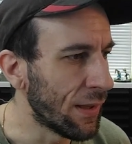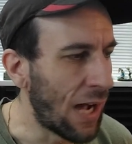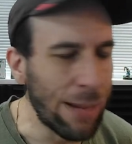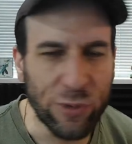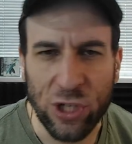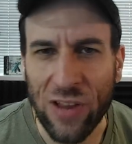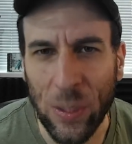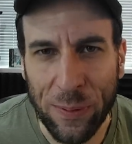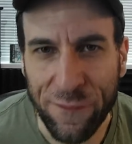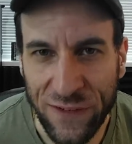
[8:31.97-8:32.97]
I'm sure that'll
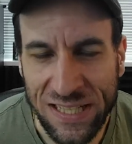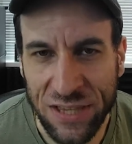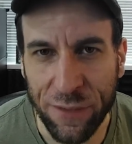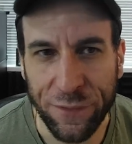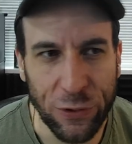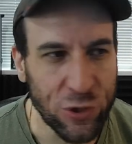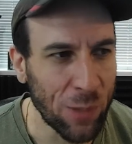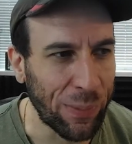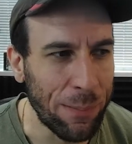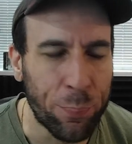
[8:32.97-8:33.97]
be fixed in the future,
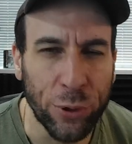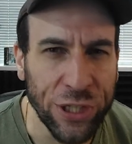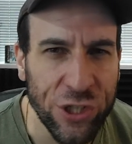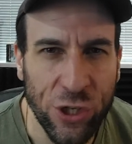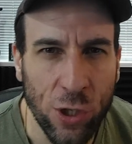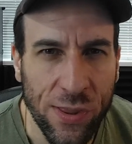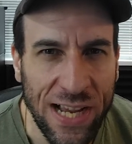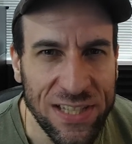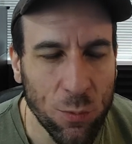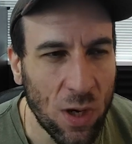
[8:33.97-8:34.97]
but I'm pretty sure
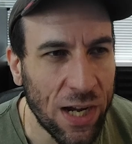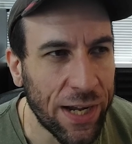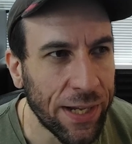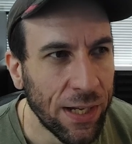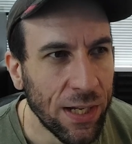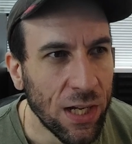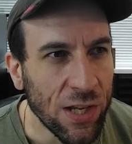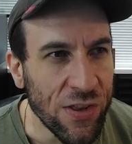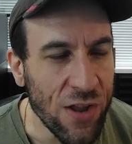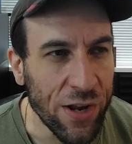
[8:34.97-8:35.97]
that's why
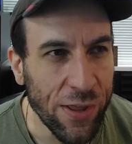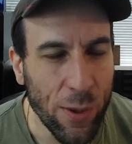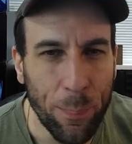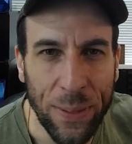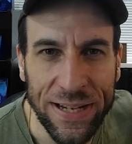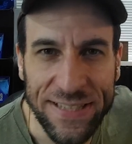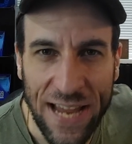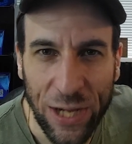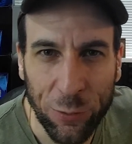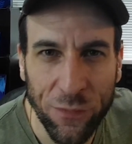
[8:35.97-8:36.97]
none of the big
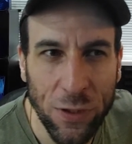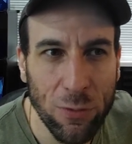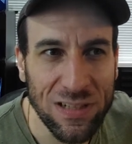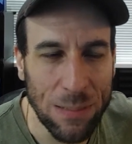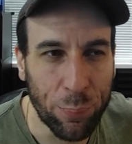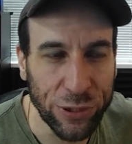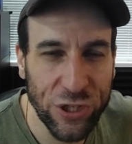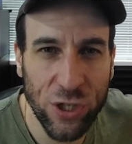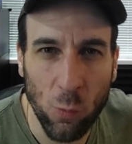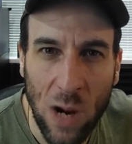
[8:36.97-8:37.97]
tech reviewers. I'm pretty
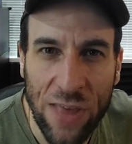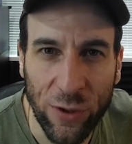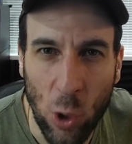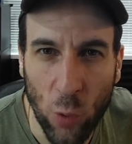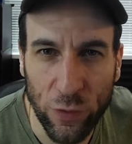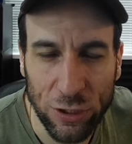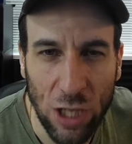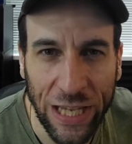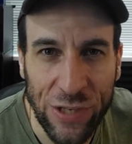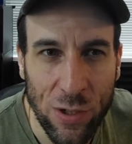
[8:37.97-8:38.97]
sure why their
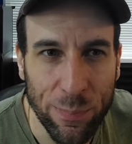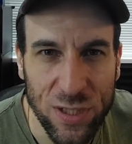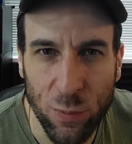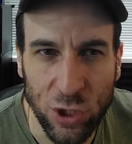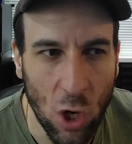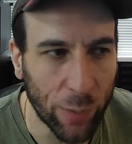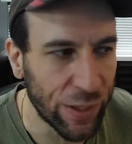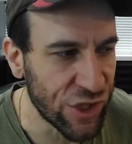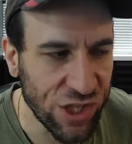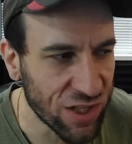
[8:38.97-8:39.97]
overclocking numbers were
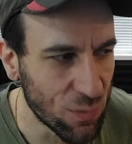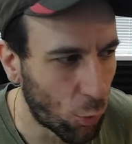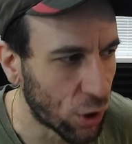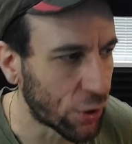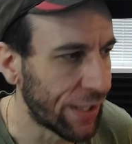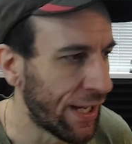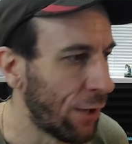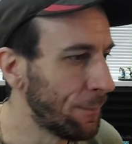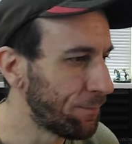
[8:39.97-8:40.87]
garbage. It doesn't work right now.